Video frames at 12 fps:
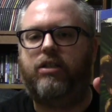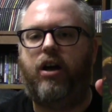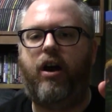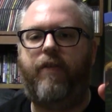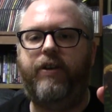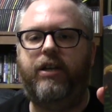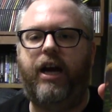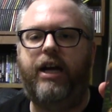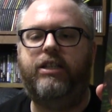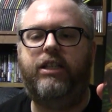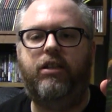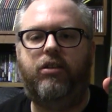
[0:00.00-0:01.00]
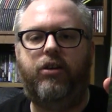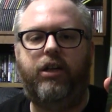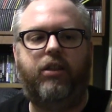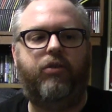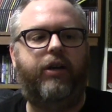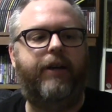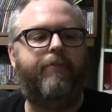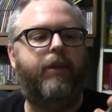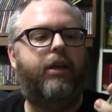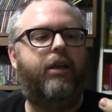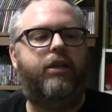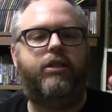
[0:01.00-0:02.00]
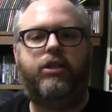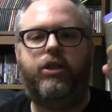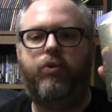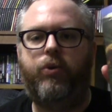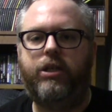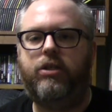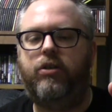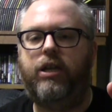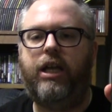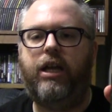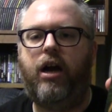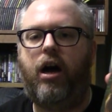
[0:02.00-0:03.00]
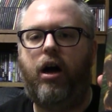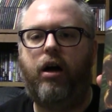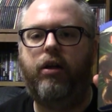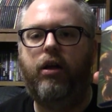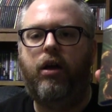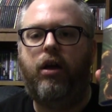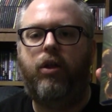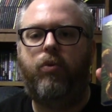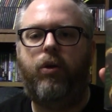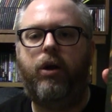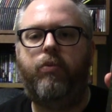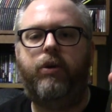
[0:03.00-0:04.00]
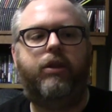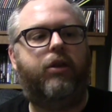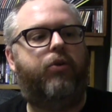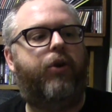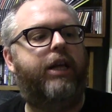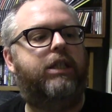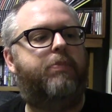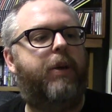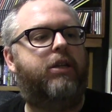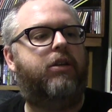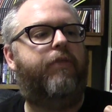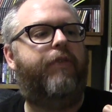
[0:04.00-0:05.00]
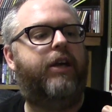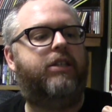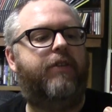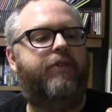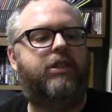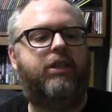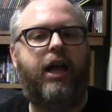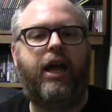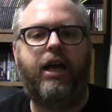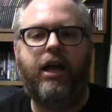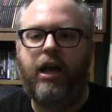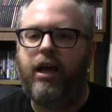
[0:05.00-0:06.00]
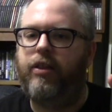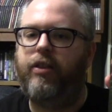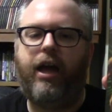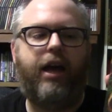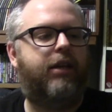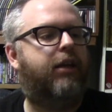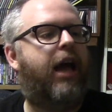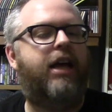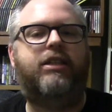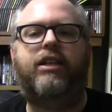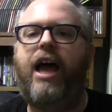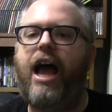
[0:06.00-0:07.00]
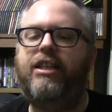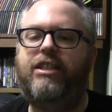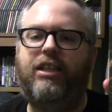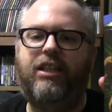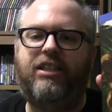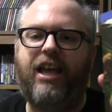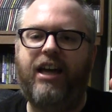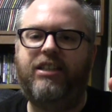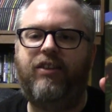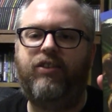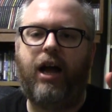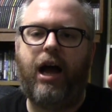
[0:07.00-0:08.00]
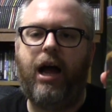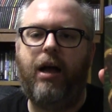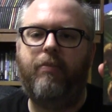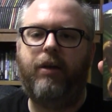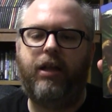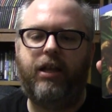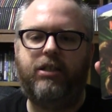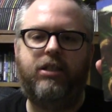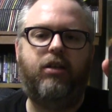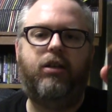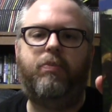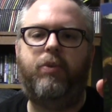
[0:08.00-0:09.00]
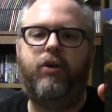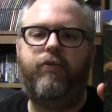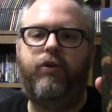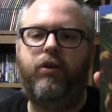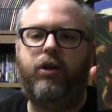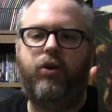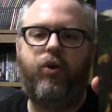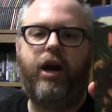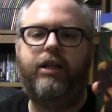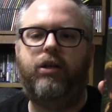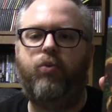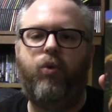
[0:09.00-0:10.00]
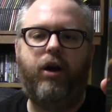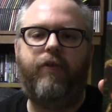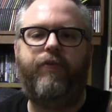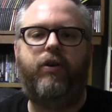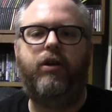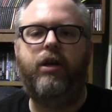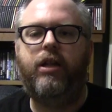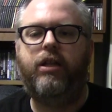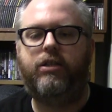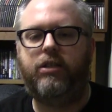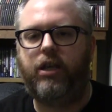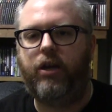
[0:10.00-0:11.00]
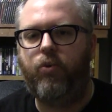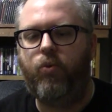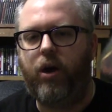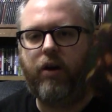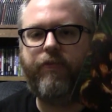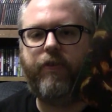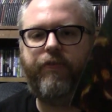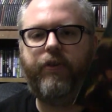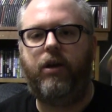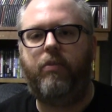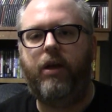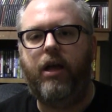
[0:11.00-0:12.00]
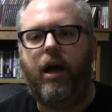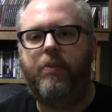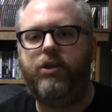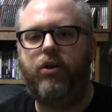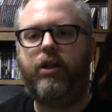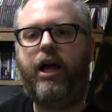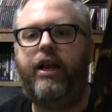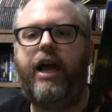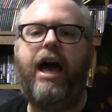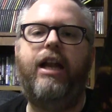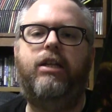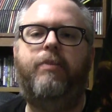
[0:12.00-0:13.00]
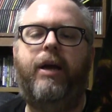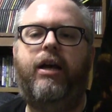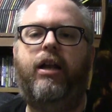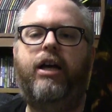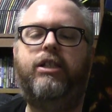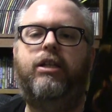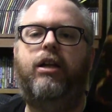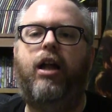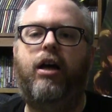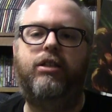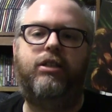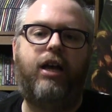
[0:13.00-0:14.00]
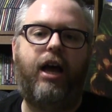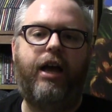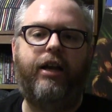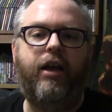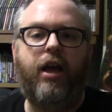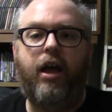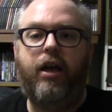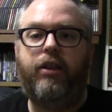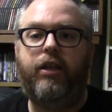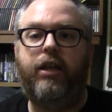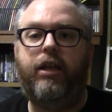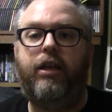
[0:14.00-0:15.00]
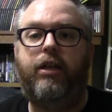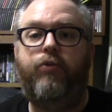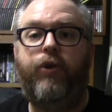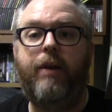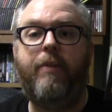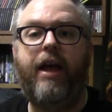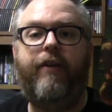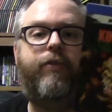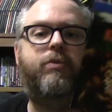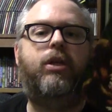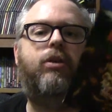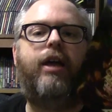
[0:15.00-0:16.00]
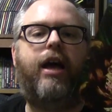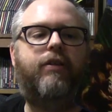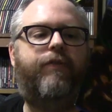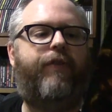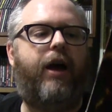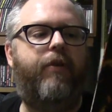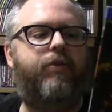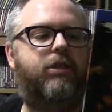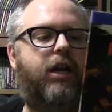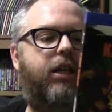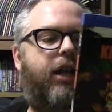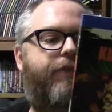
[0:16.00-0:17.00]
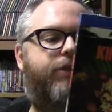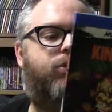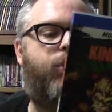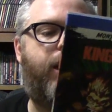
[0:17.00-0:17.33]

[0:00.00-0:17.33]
Start off in nineteen thirty-three. This is the original King Kong, the one with the great special effects of its day that has lasted the test of time. They still look beautiful and great and wonderful. This is a wonderful film. I'm so glad to add it to my collection alongside the remake from two thousand five, which I love as